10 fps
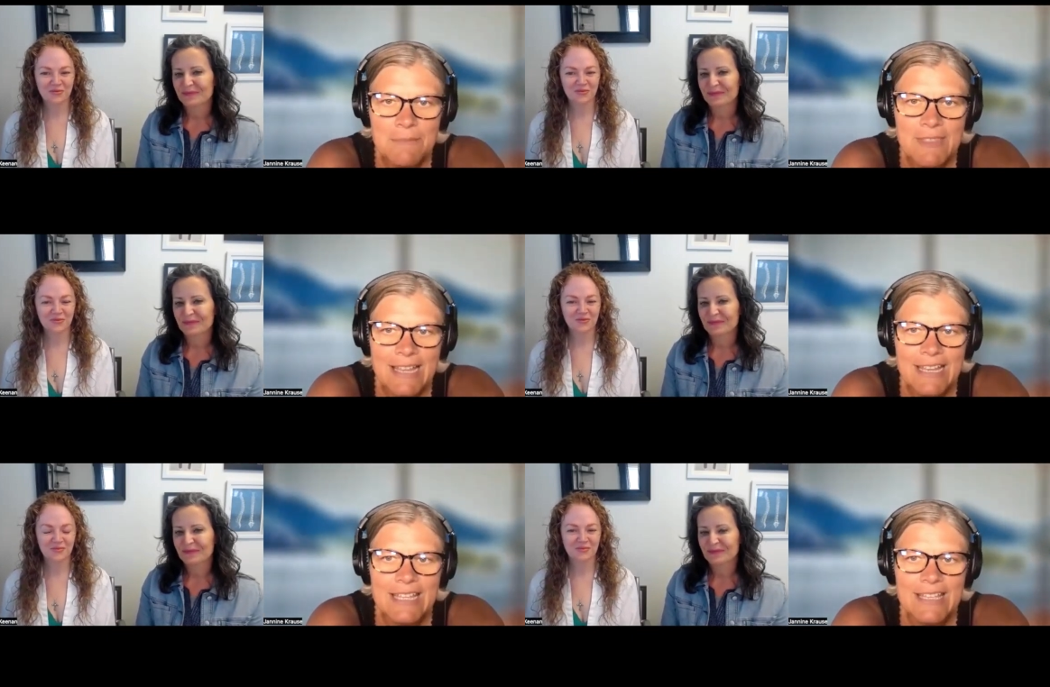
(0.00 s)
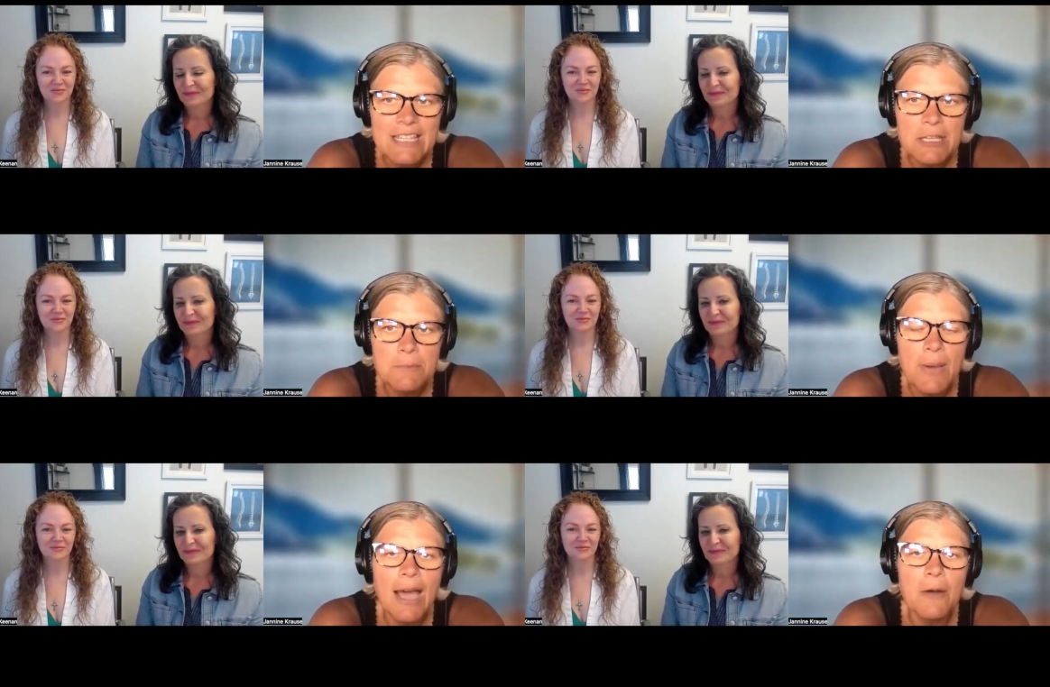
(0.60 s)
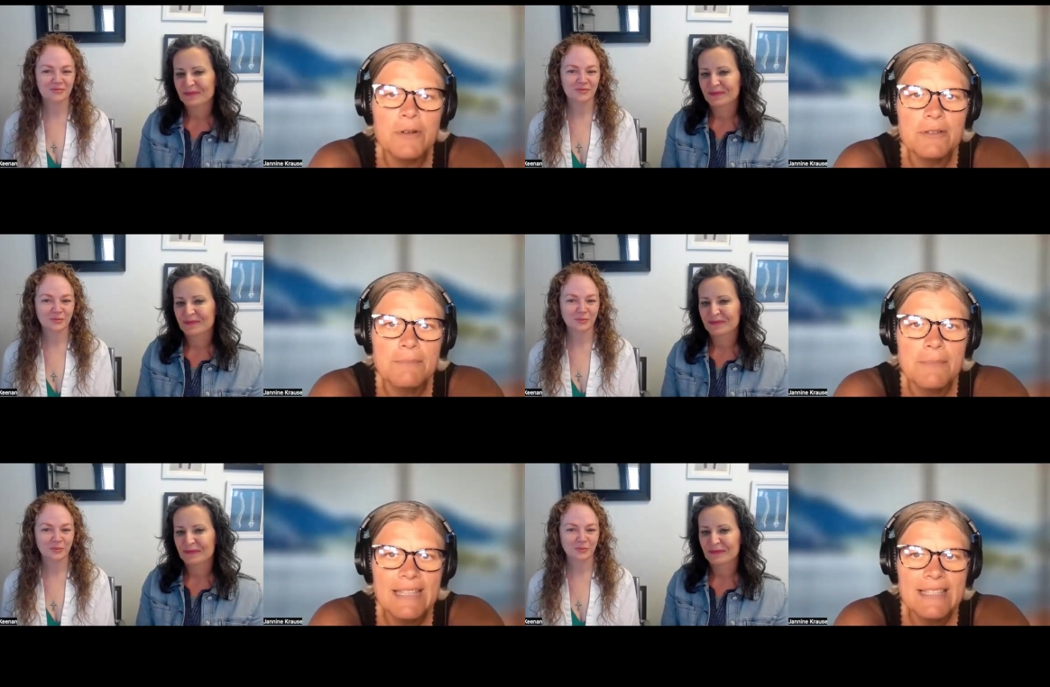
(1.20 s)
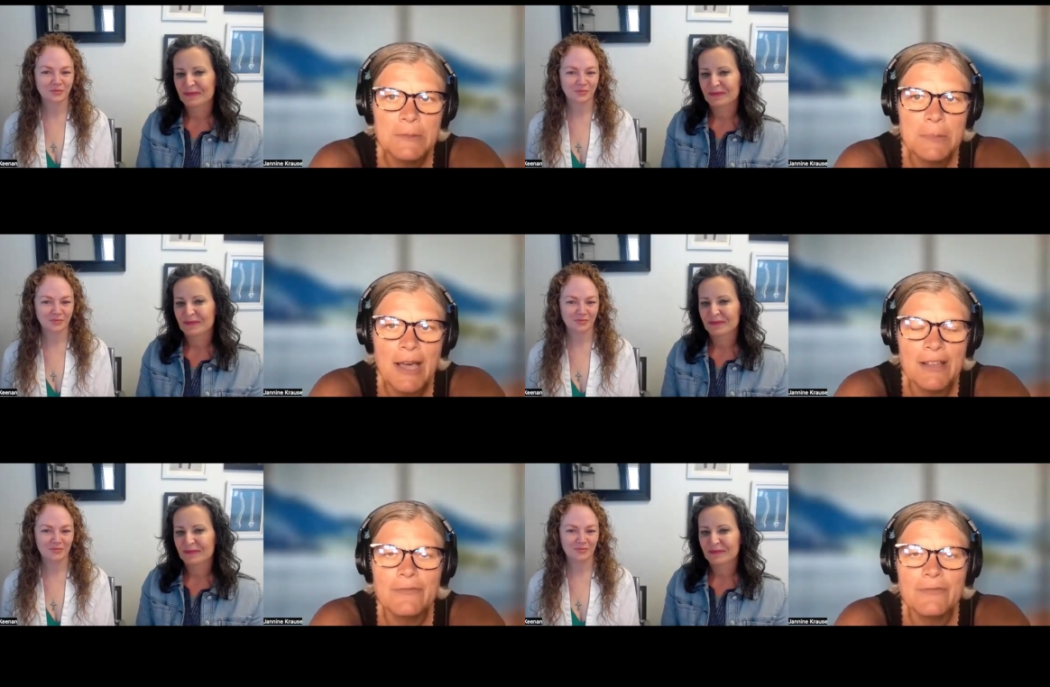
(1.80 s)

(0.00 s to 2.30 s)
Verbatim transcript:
Speaker 1: that is Empowered Med Spa. And